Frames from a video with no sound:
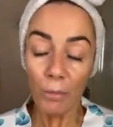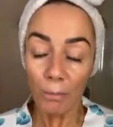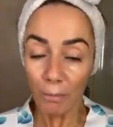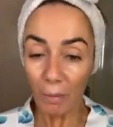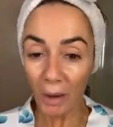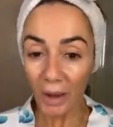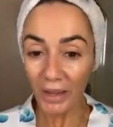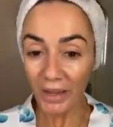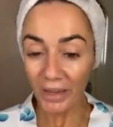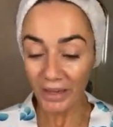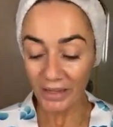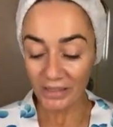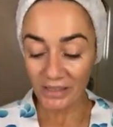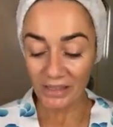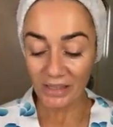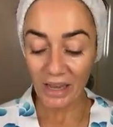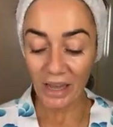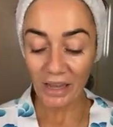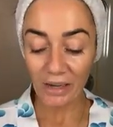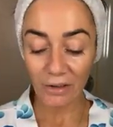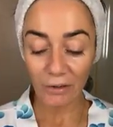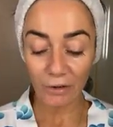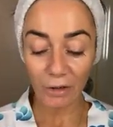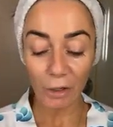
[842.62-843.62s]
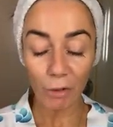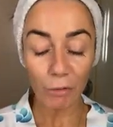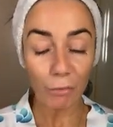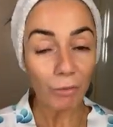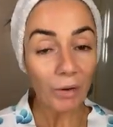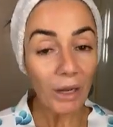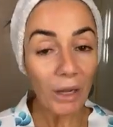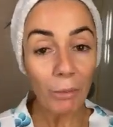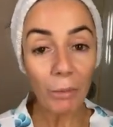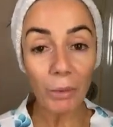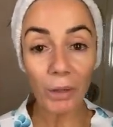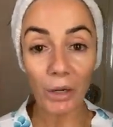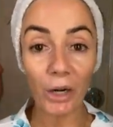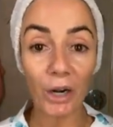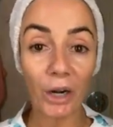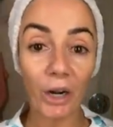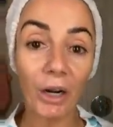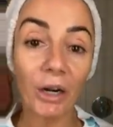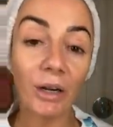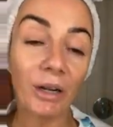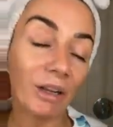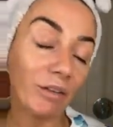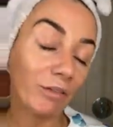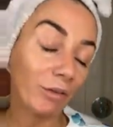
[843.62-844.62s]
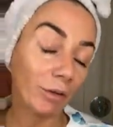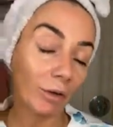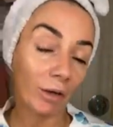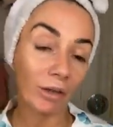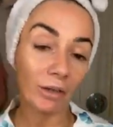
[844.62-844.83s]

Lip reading: buy into that or agree with her, even though